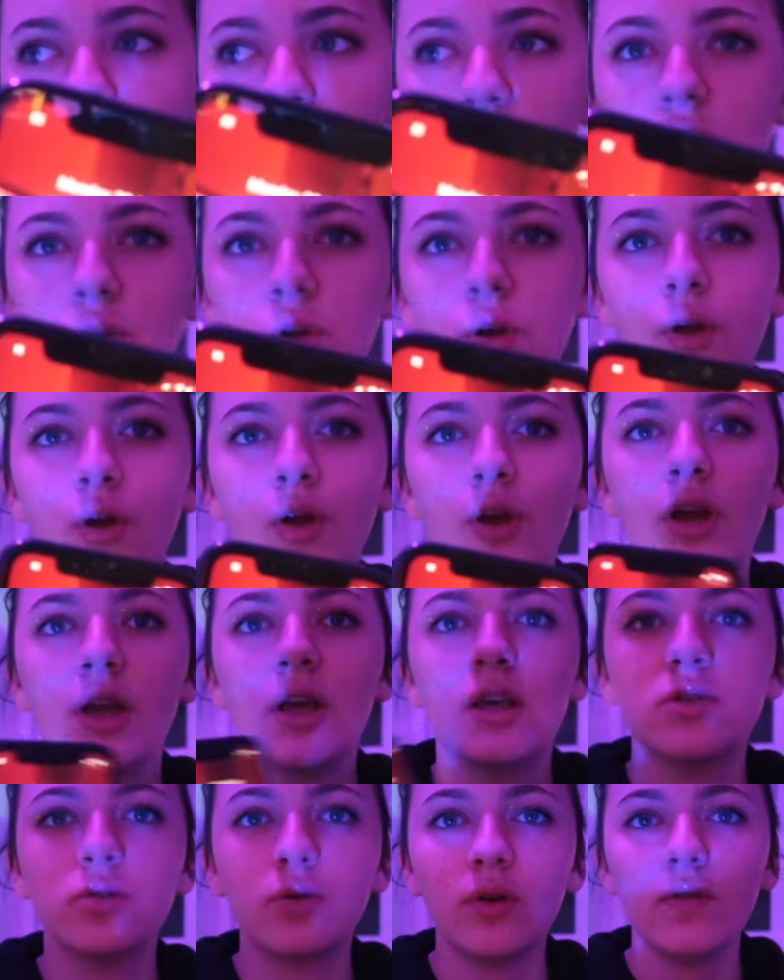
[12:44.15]
So
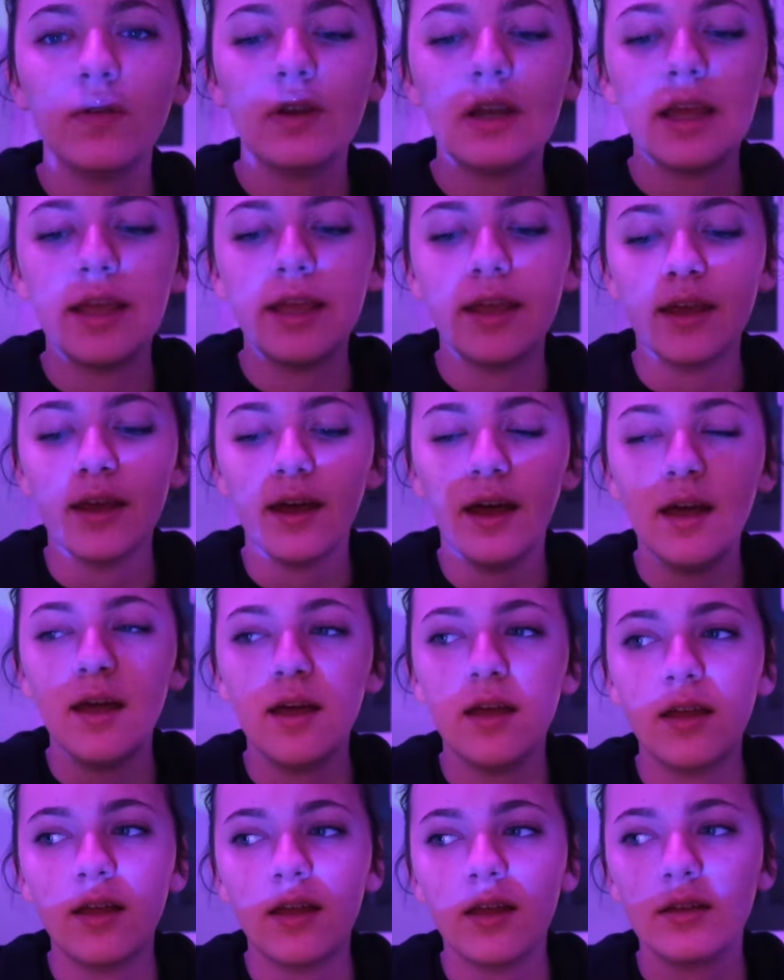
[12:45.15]
it's not even late
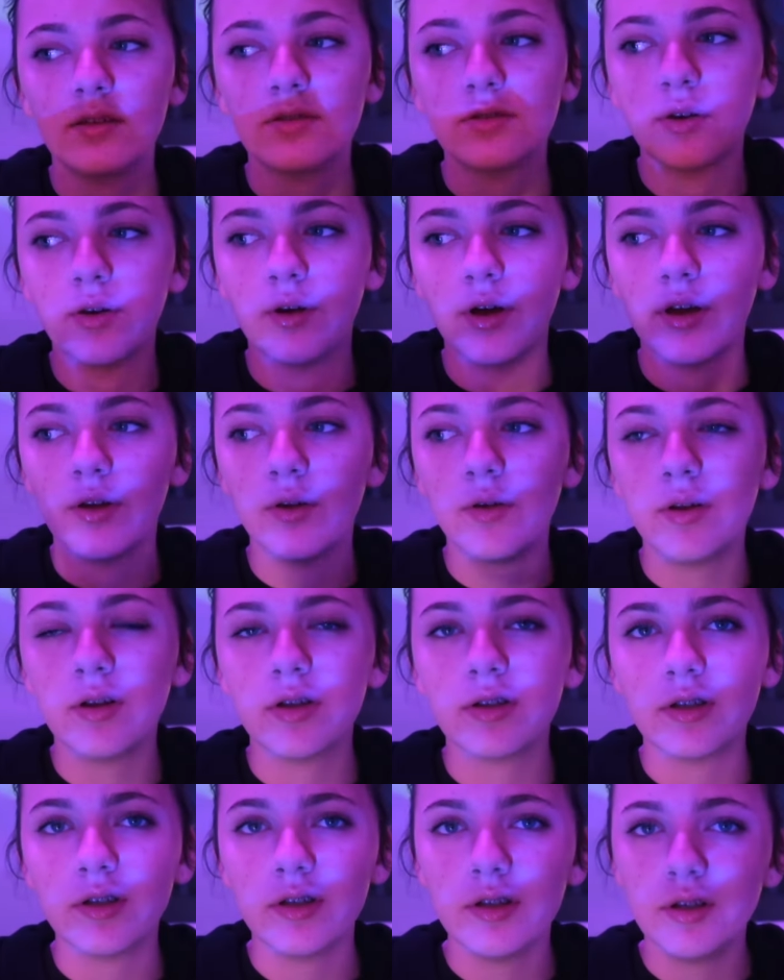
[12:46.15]
yet. So I don't
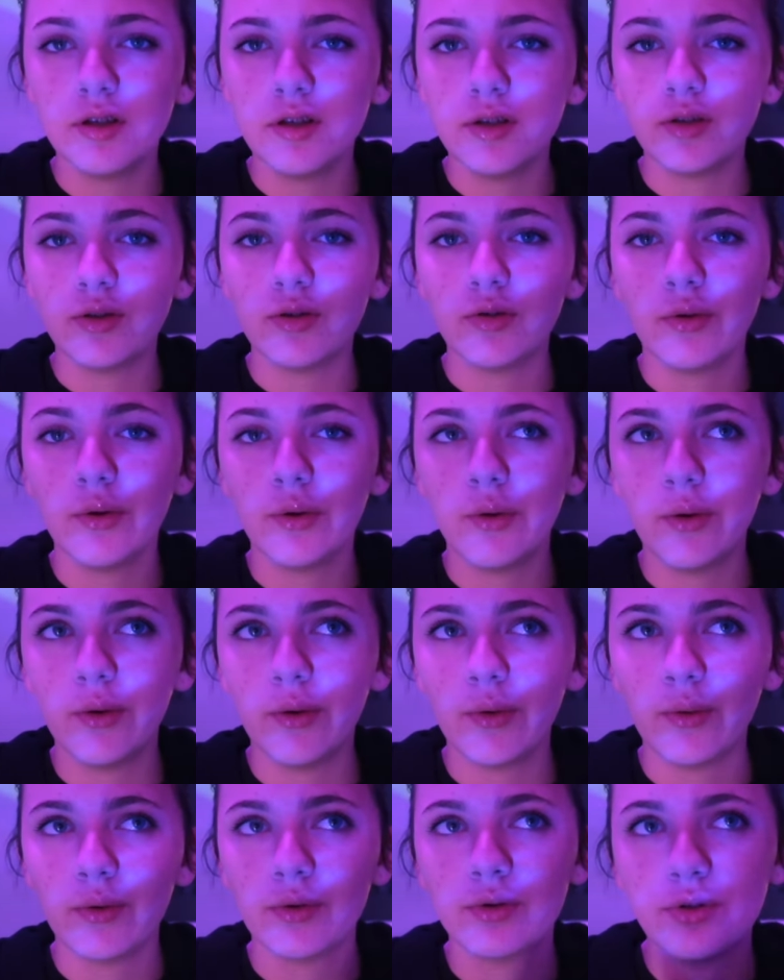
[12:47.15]
actually
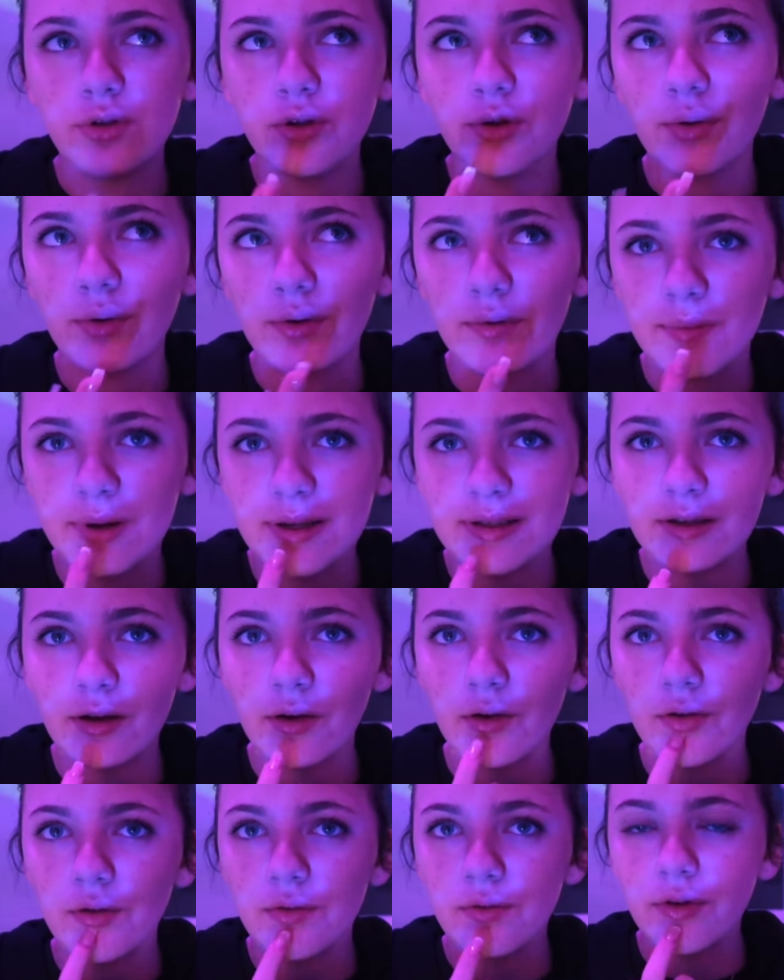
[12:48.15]
know what to do with
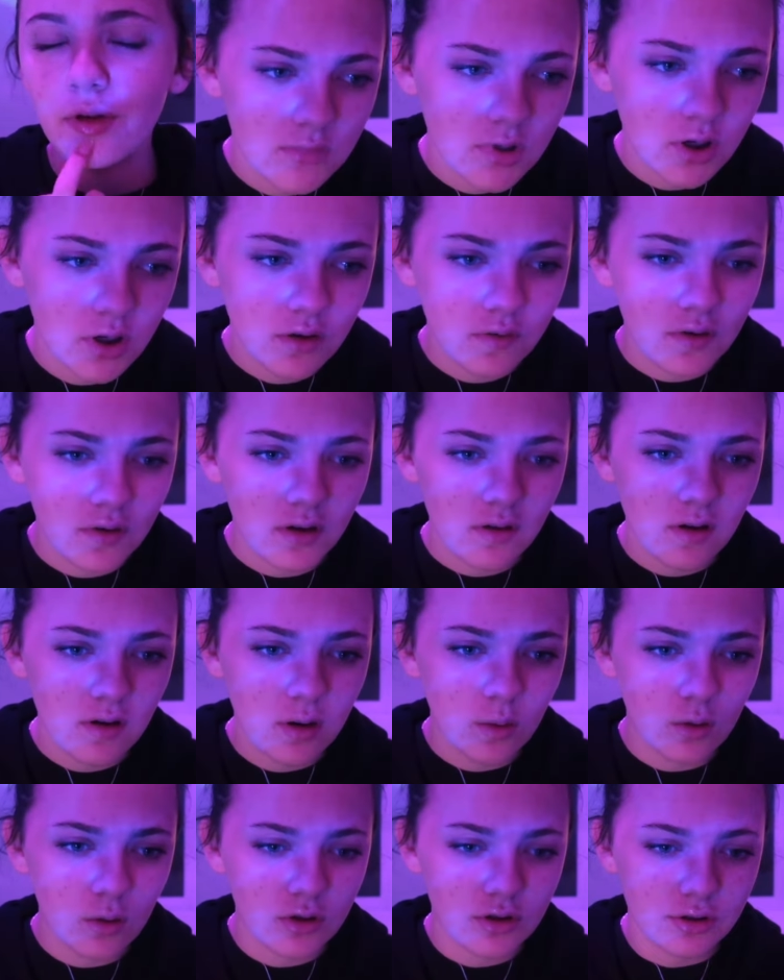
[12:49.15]
myself. The only thing I
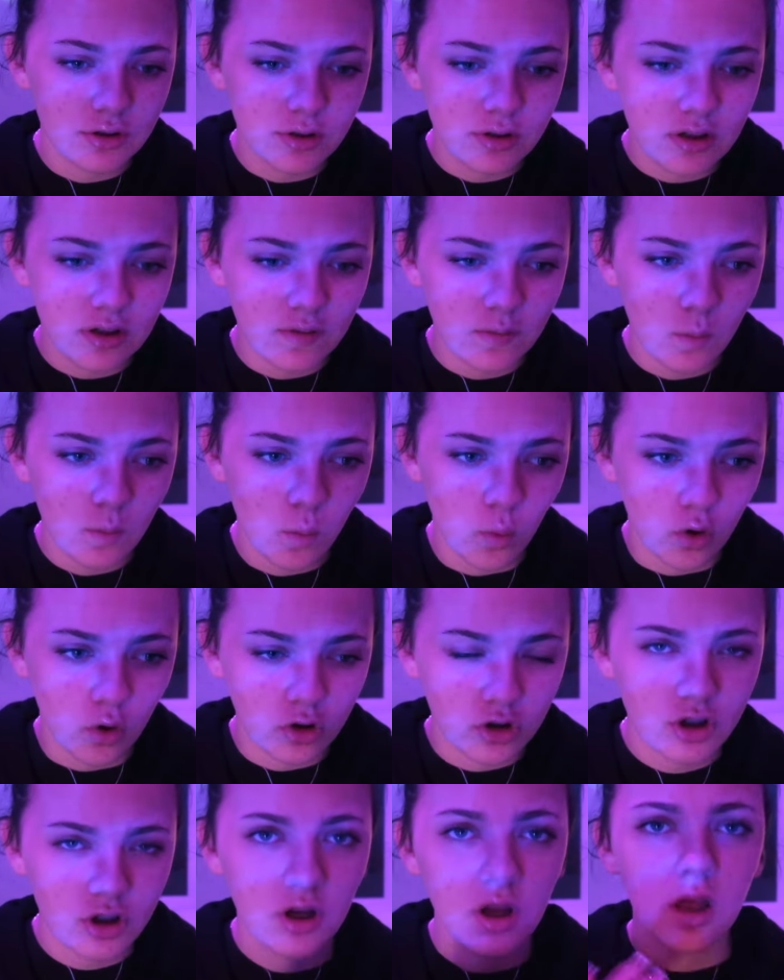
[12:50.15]
really want to do is have a
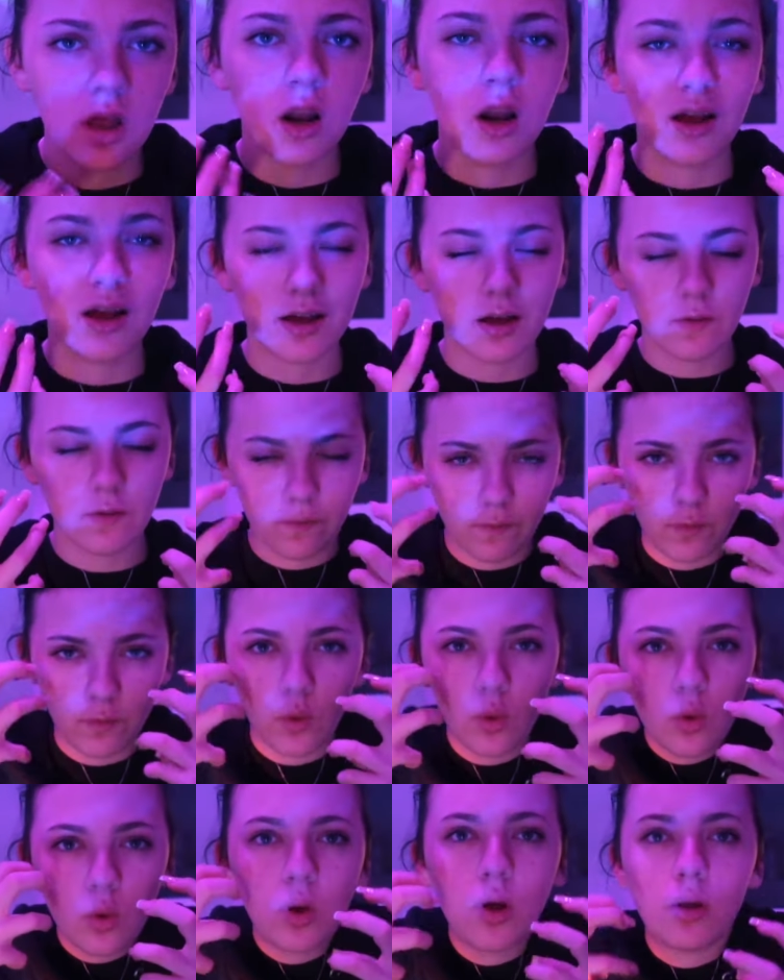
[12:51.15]
wash, like a
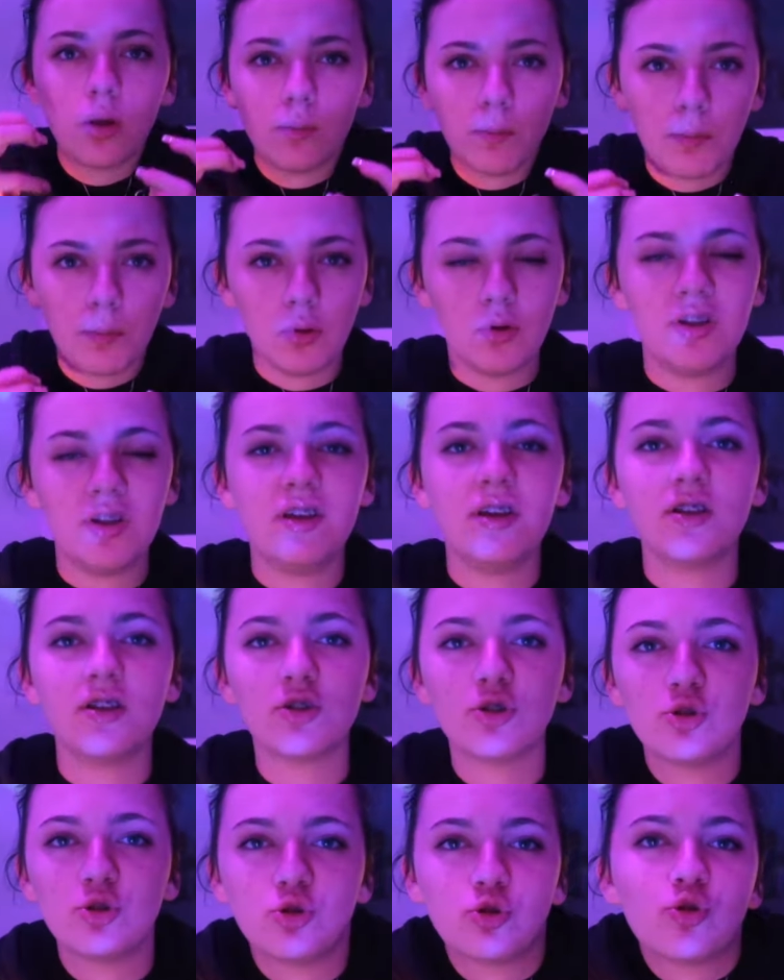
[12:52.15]
full body
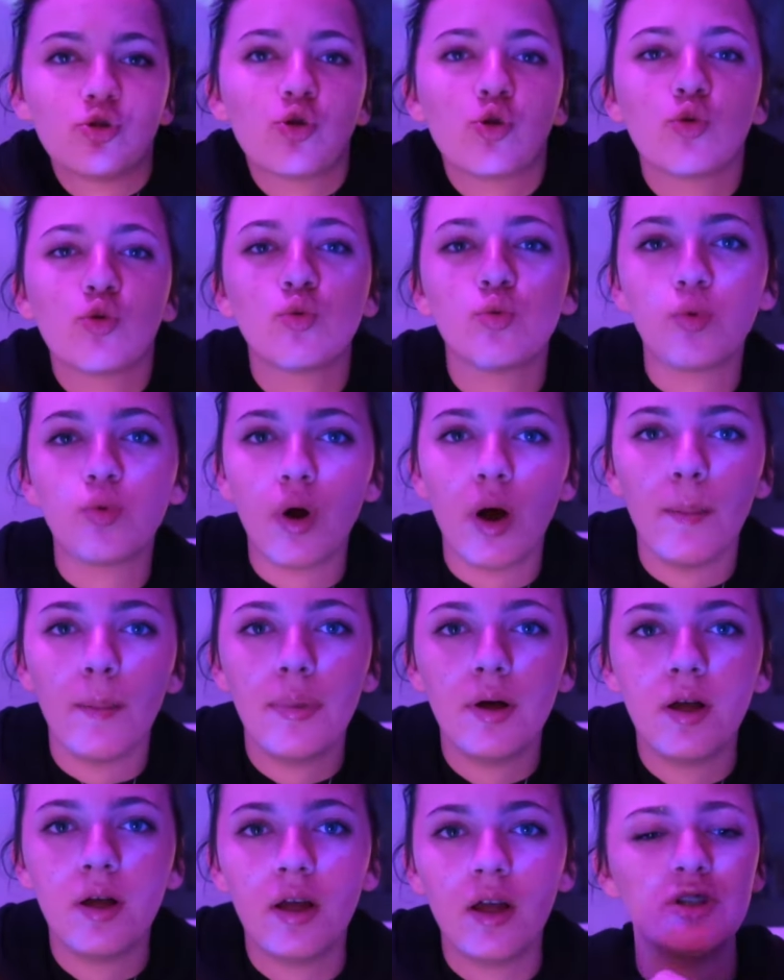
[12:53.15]
scrub.